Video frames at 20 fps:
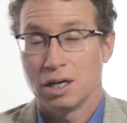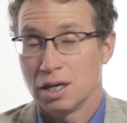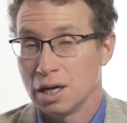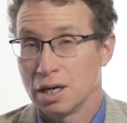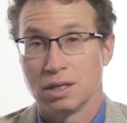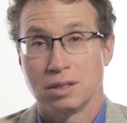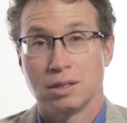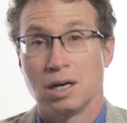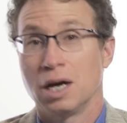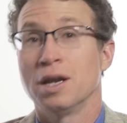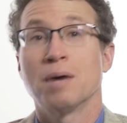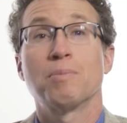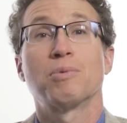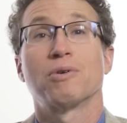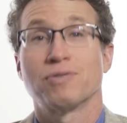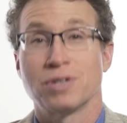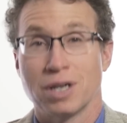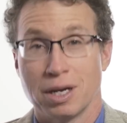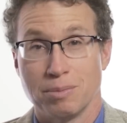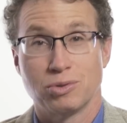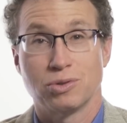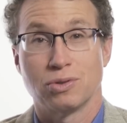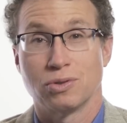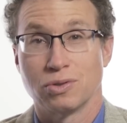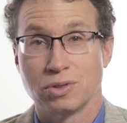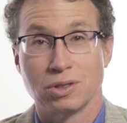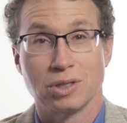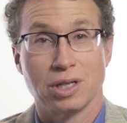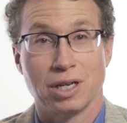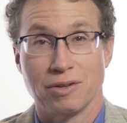uh, a number of times through
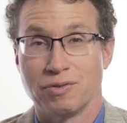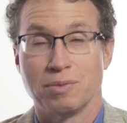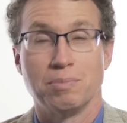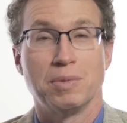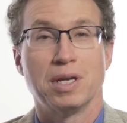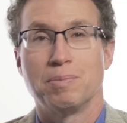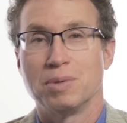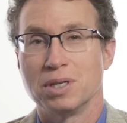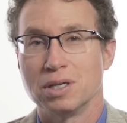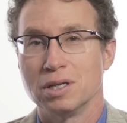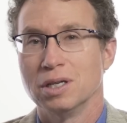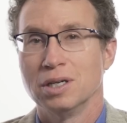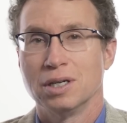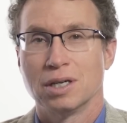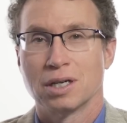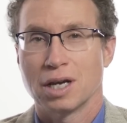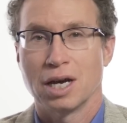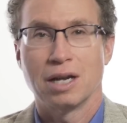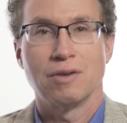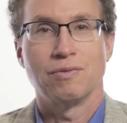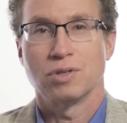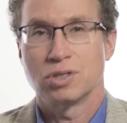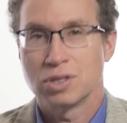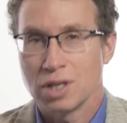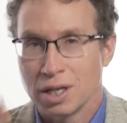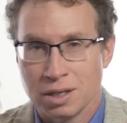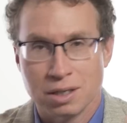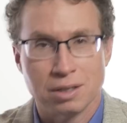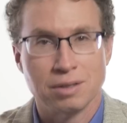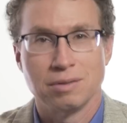their life. It may be kind of the
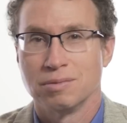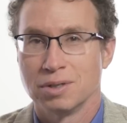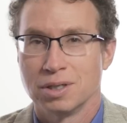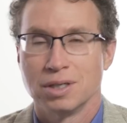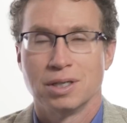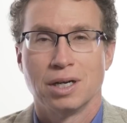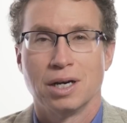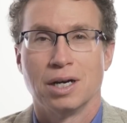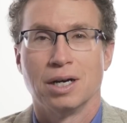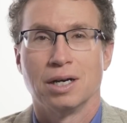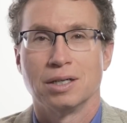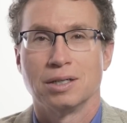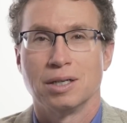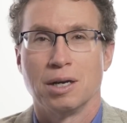sudden uh,